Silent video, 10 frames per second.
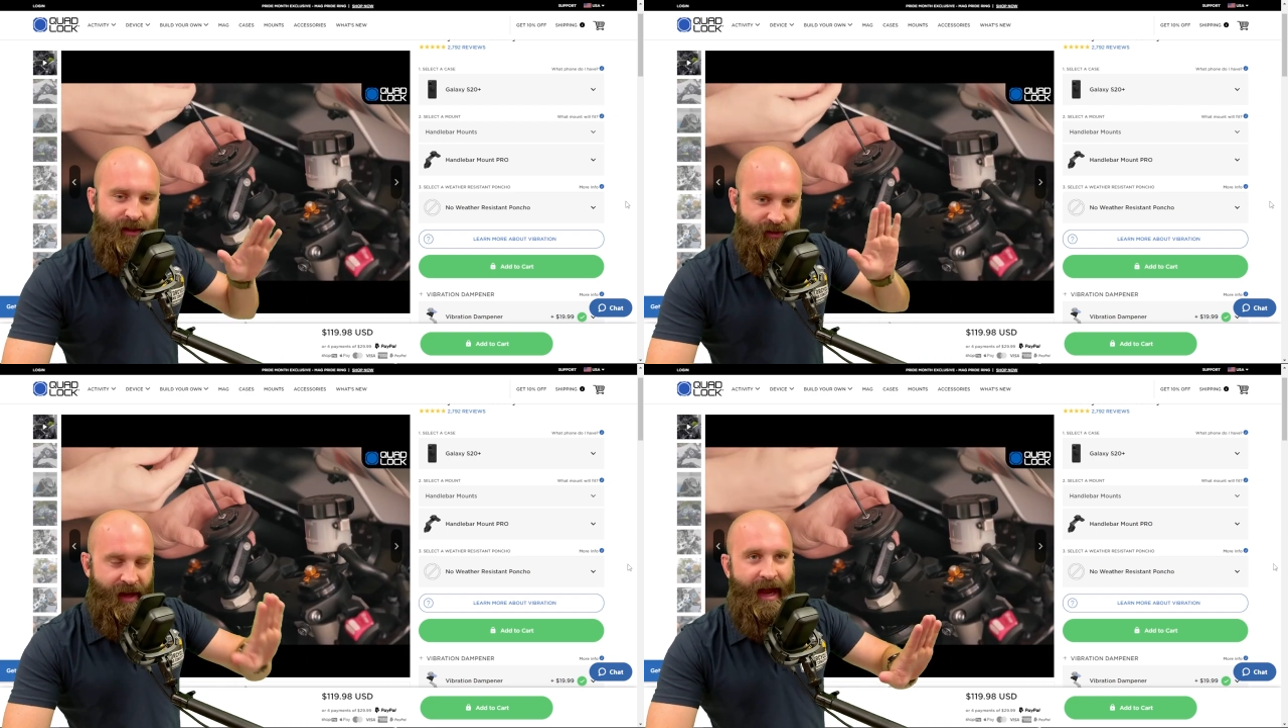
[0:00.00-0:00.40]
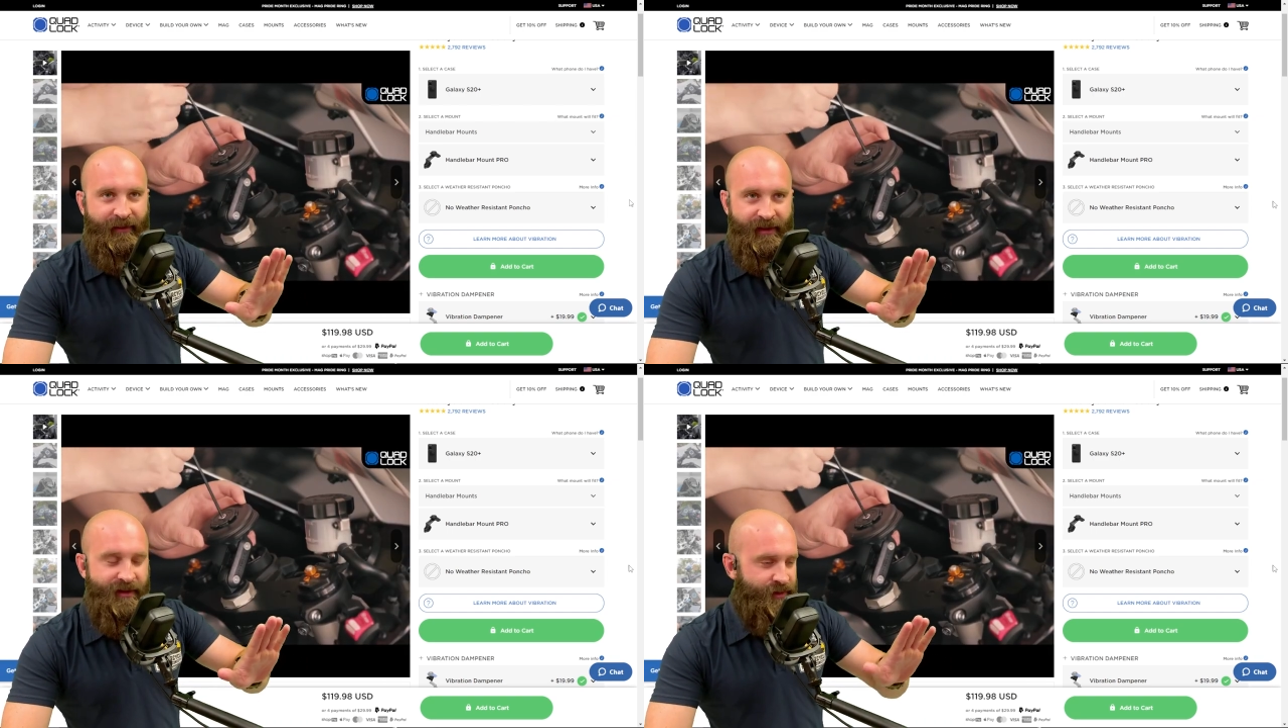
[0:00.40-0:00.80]
So
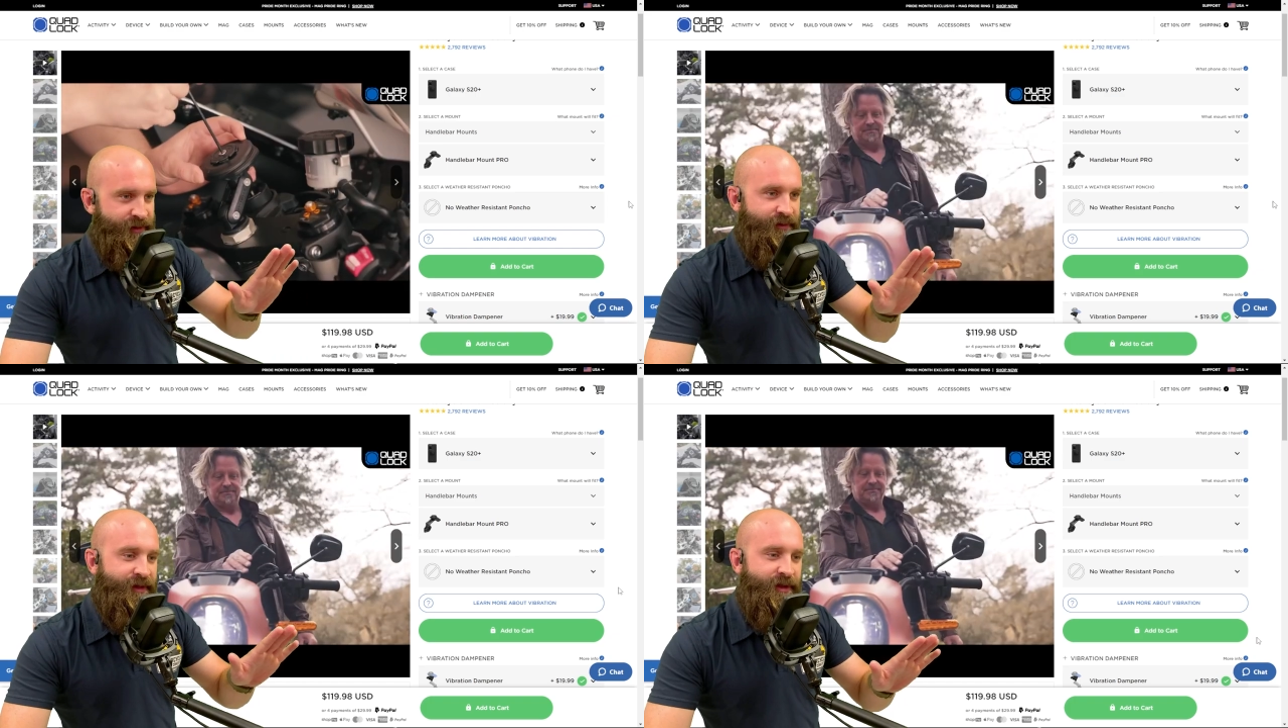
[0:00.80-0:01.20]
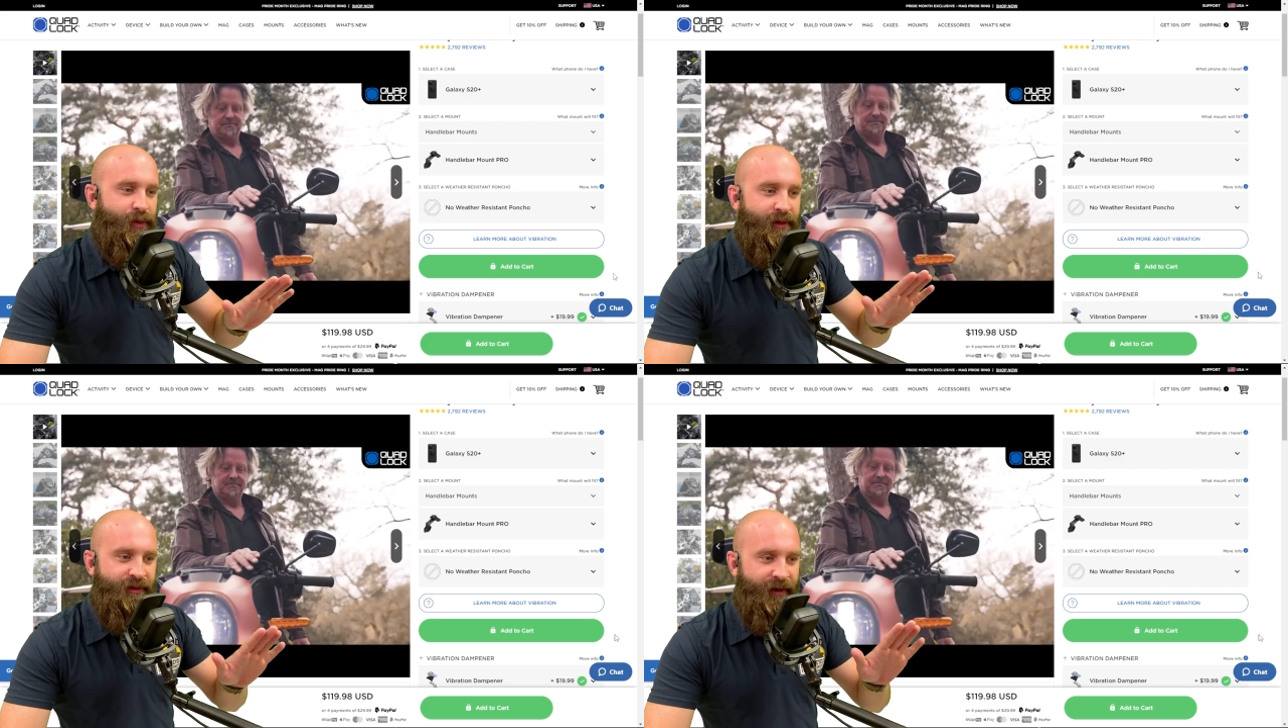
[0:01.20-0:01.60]
having it so it's
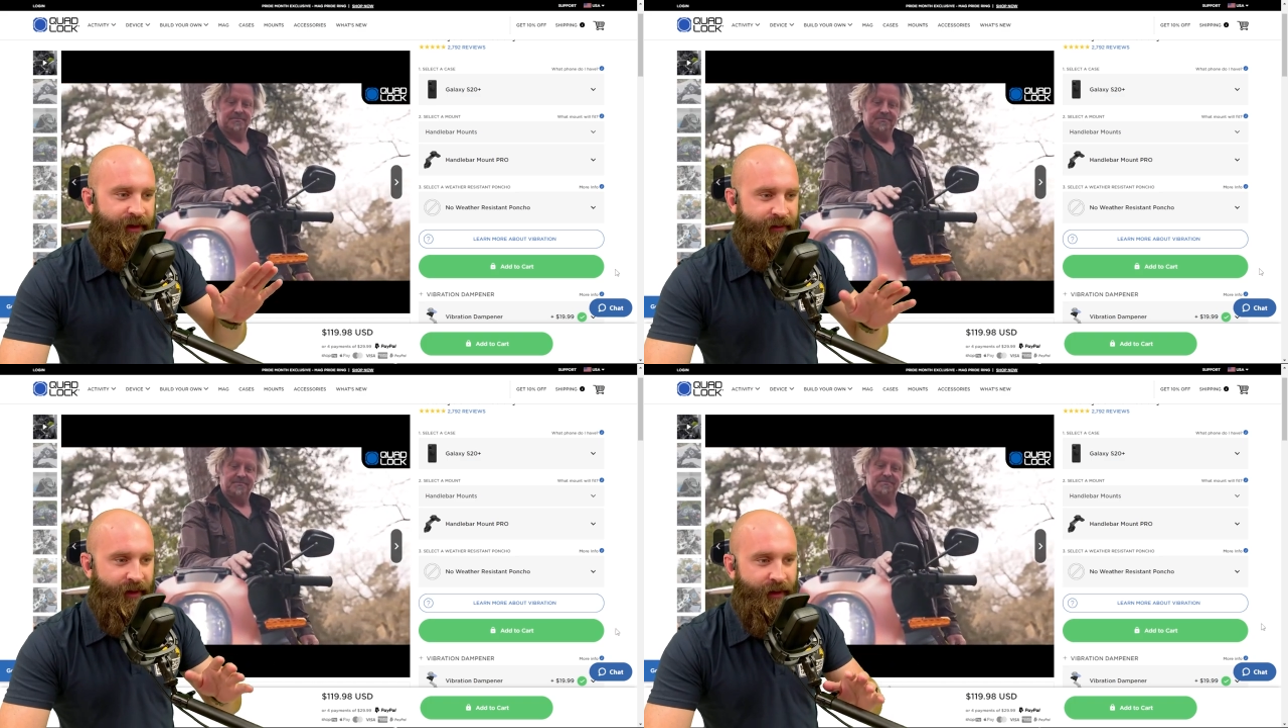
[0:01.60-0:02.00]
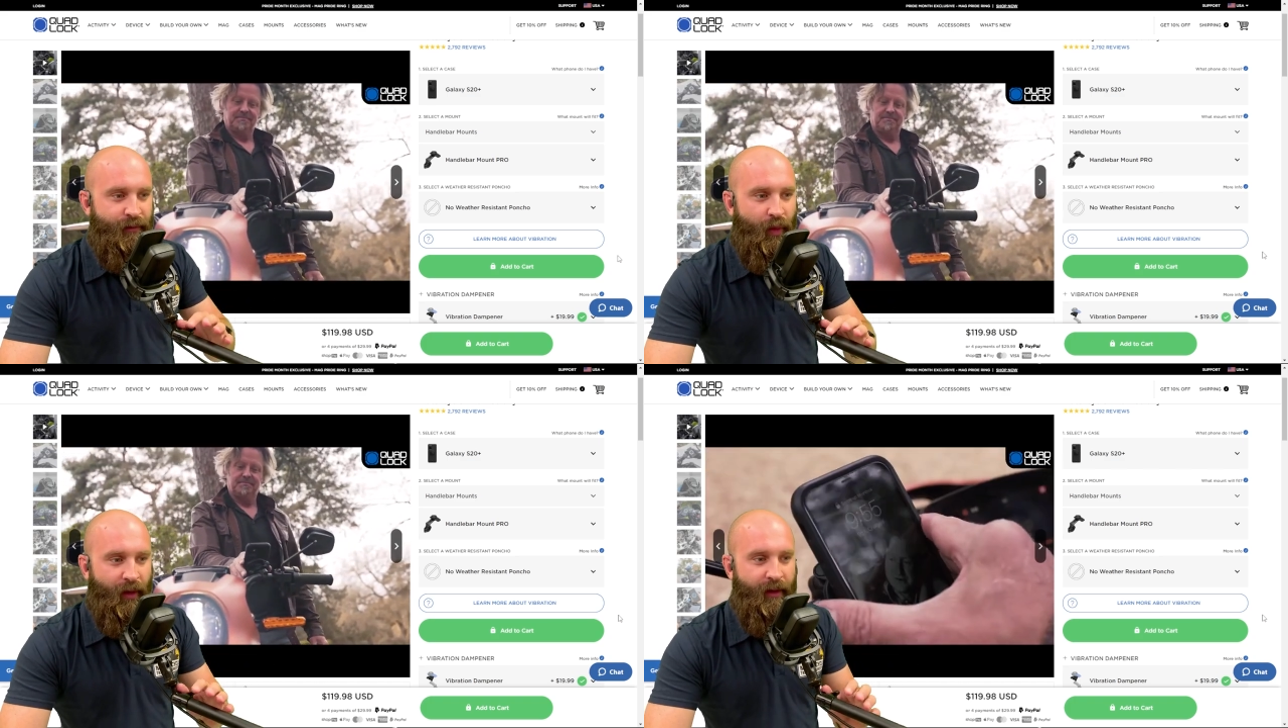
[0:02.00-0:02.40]
visible is very, very
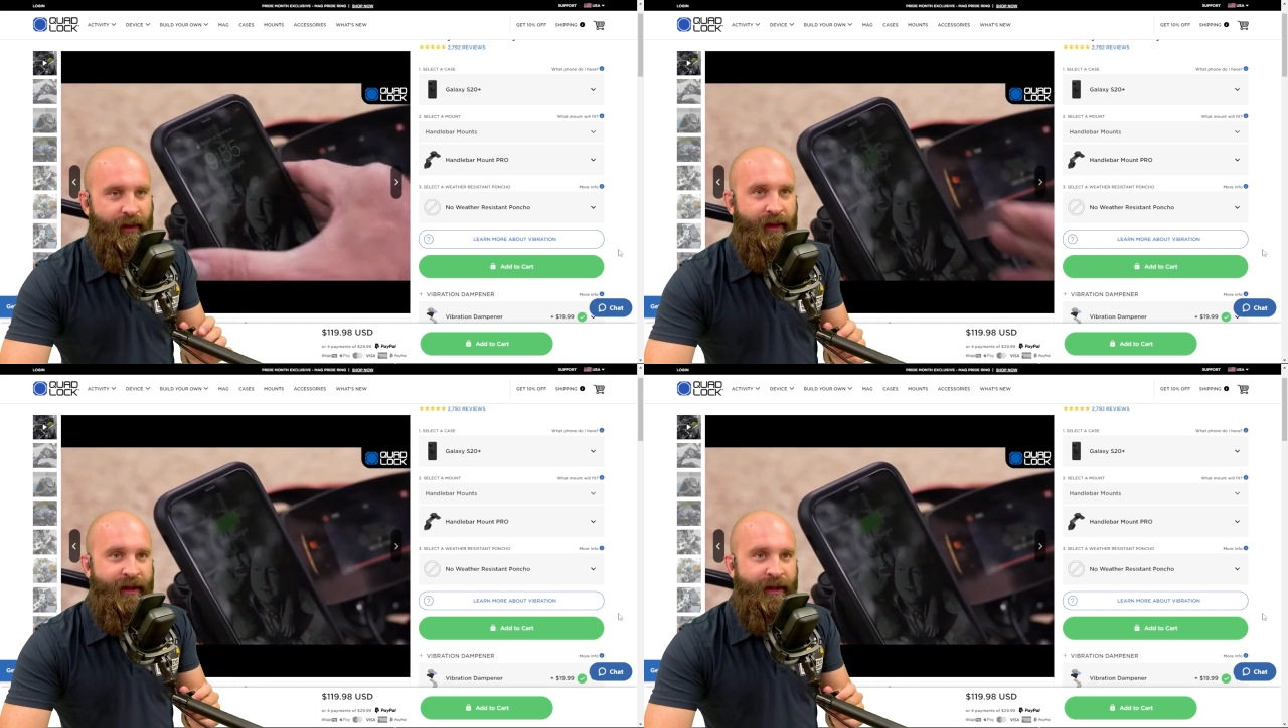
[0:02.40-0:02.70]
important.